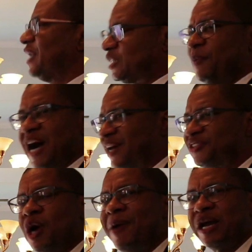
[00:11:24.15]
let's be
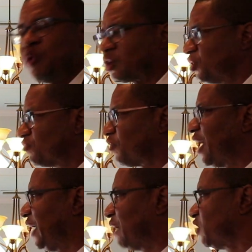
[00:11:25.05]
honest, nobody works on
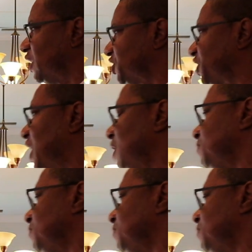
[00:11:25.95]
Friday after lunchtime.